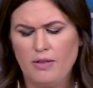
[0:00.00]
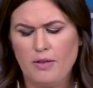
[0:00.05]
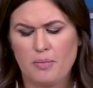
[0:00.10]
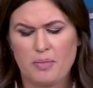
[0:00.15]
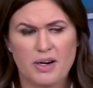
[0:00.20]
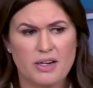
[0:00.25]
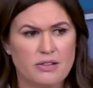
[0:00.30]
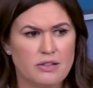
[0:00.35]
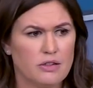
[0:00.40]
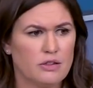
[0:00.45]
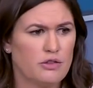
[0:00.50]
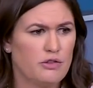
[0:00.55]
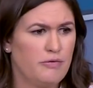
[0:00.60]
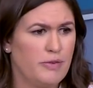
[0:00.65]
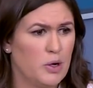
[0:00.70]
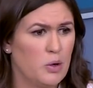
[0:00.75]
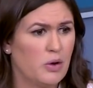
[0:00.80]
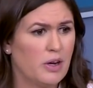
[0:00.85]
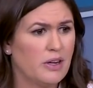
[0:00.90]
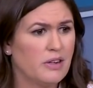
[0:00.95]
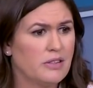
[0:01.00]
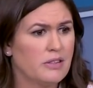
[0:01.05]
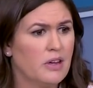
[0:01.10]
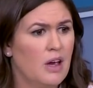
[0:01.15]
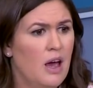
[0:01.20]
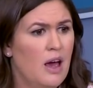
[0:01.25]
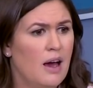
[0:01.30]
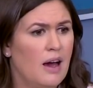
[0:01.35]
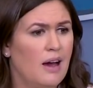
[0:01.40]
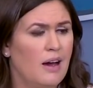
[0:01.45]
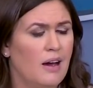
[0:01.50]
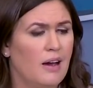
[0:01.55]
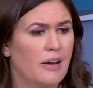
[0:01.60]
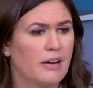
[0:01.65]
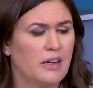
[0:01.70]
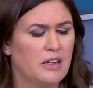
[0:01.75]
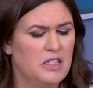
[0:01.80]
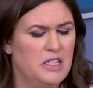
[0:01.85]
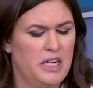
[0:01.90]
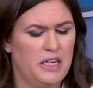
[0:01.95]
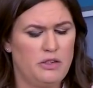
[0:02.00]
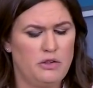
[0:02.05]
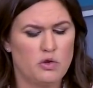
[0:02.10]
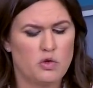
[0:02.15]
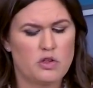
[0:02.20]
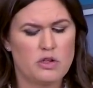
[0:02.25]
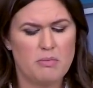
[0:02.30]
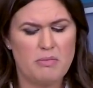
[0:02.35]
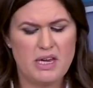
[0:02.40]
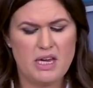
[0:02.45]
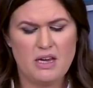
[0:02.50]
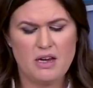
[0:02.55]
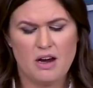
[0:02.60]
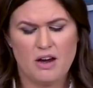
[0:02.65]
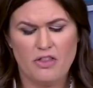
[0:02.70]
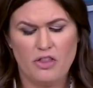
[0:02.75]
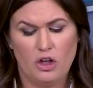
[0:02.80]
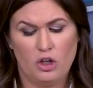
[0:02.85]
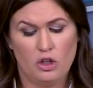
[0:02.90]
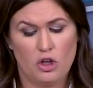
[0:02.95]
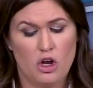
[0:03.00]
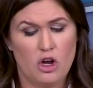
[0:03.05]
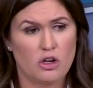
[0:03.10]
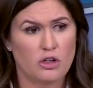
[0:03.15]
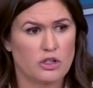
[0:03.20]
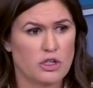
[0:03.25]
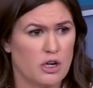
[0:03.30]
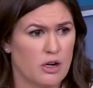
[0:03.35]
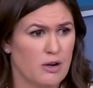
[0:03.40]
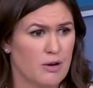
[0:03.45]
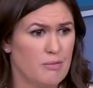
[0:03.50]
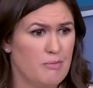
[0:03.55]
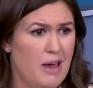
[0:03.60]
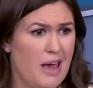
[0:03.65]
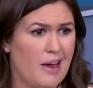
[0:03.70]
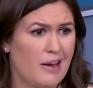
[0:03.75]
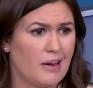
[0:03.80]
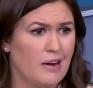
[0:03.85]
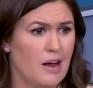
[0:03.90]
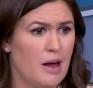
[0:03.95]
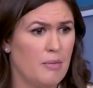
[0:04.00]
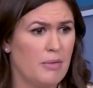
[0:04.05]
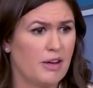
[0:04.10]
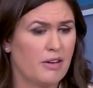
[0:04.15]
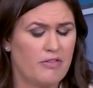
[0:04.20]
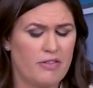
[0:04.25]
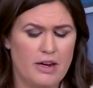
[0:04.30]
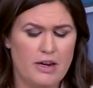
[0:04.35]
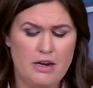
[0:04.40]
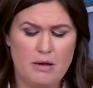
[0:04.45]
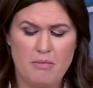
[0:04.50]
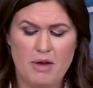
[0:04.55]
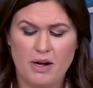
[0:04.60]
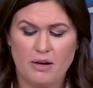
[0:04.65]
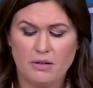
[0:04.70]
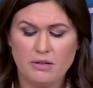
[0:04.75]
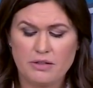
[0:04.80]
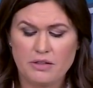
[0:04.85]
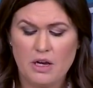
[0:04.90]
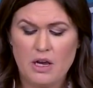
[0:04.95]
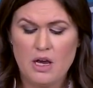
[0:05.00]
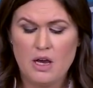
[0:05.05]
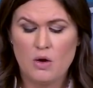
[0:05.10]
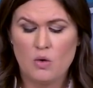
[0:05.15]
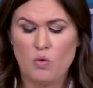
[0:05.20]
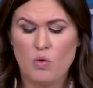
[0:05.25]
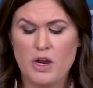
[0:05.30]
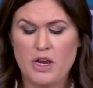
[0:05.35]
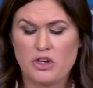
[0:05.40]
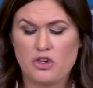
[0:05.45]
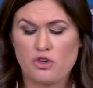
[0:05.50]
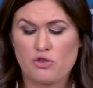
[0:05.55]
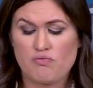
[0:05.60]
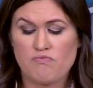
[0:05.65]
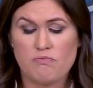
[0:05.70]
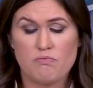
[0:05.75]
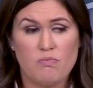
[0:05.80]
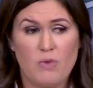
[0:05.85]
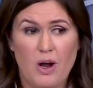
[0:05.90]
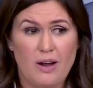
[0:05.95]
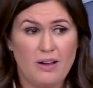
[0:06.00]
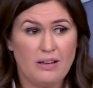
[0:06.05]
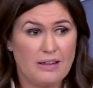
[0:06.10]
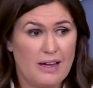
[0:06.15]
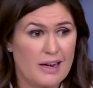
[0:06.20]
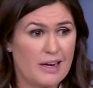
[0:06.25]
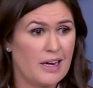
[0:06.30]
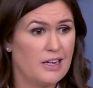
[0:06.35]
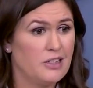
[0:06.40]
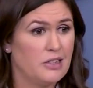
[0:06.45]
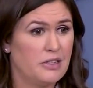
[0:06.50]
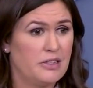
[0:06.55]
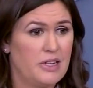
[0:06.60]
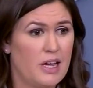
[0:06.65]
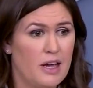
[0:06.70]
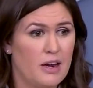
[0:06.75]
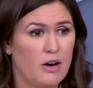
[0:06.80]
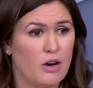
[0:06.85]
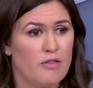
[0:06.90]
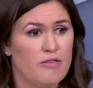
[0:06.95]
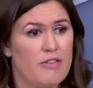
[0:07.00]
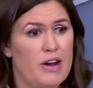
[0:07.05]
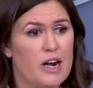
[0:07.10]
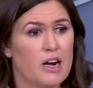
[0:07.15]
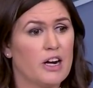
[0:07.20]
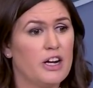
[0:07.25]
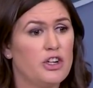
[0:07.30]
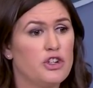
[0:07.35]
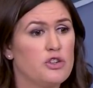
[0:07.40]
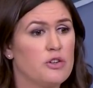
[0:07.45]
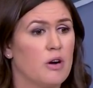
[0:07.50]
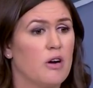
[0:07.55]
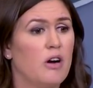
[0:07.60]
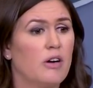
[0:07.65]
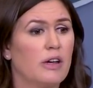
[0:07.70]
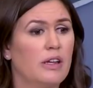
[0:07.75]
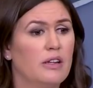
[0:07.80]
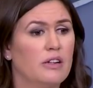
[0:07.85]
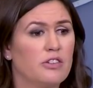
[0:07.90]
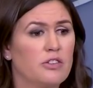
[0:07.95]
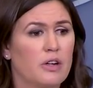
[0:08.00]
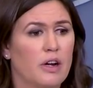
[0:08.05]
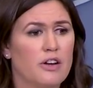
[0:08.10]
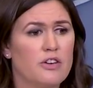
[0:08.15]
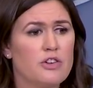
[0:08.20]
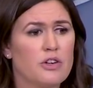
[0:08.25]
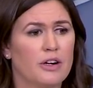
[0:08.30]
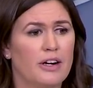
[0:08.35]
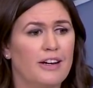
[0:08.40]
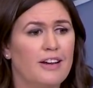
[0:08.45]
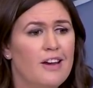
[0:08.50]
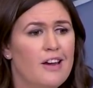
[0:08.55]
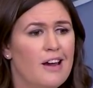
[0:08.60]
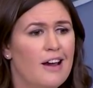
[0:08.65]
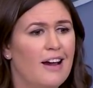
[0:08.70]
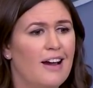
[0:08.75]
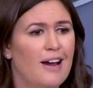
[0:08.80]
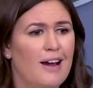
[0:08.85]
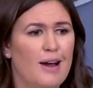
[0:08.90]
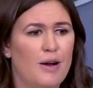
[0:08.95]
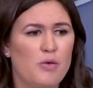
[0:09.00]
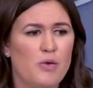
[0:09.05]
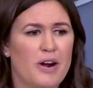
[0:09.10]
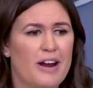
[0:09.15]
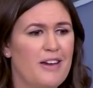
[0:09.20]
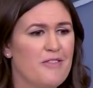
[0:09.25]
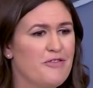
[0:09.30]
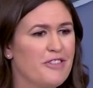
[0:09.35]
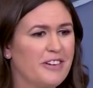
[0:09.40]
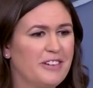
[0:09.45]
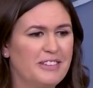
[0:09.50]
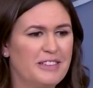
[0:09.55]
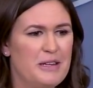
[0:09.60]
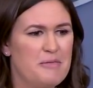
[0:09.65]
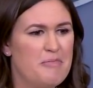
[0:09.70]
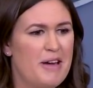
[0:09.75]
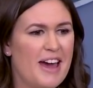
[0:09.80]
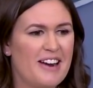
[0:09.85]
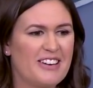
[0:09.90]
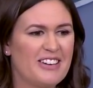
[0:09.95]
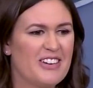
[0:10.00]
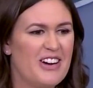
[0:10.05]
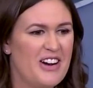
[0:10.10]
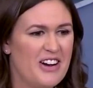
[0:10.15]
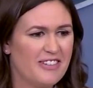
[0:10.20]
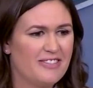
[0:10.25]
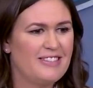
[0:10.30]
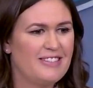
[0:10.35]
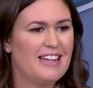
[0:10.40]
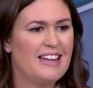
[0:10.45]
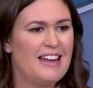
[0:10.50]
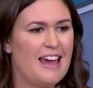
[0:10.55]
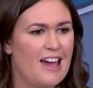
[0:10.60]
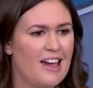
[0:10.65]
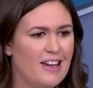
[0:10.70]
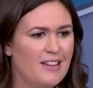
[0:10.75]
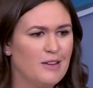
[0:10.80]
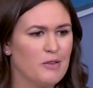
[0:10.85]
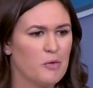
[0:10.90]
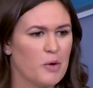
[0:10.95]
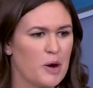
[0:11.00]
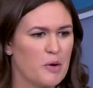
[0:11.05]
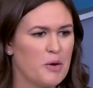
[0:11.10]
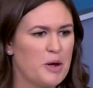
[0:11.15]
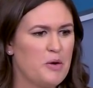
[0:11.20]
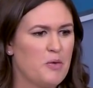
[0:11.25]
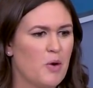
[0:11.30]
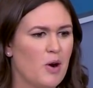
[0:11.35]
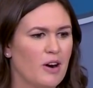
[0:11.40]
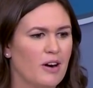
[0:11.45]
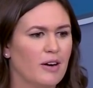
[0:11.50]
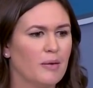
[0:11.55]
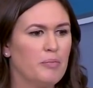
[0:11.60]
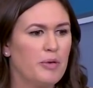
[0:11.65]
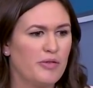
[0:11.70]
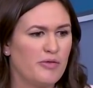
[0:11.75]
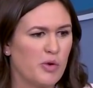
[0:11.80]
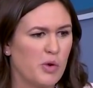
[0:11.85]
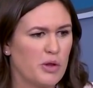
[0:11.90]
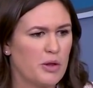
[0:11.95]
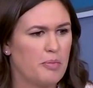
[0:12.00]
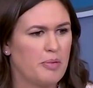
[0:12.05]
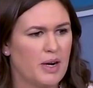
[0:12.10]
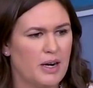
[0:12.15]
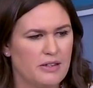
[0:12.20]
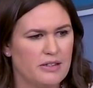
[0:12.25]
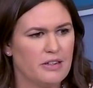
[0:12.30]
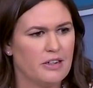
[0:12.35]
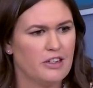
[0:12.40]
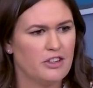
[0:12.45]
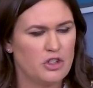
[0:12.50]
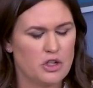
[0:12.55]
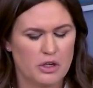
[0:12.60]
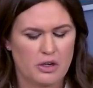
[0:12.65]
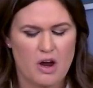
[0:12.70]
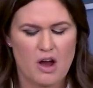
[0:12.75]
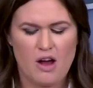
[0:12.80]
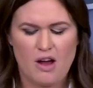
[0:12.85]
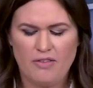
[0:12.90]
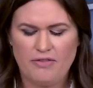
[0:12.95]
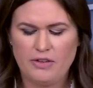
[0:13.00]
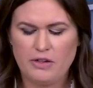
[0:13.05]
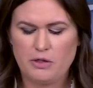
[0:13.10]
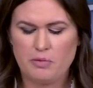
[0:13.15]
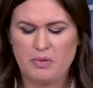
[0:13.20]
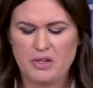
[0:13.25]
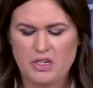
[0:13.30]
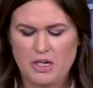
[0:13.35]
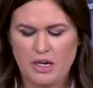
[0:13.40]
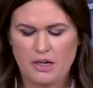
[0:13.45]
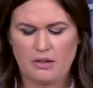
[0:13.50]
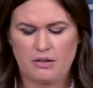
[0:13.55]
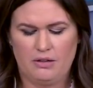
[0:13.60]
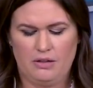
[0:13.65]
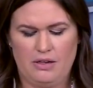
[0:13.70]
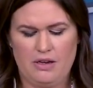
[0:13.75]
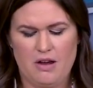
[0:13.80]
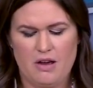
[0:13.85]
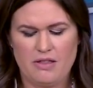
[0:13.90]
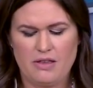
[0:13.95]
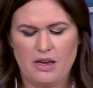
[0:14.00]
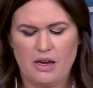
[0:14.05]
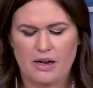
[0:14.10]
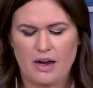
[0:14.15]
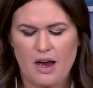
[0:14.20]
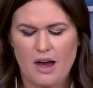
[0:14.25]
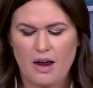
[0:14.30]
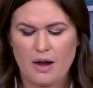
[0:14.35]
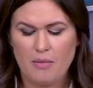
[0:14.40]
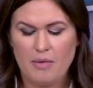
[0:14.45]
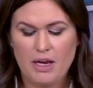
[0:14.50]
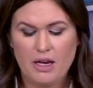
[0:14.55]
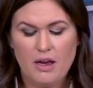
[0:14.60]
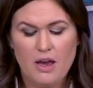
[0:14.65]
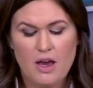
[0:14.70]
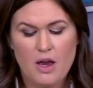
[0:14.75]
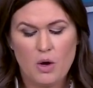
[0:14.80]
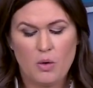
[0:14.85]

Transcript: The president's focus uh, continues to be on the long term economic fundamentals, which like I just said, are very strong in this country. Uh, we're infinitely better off today than where we were before the president took office, particularly on the economy.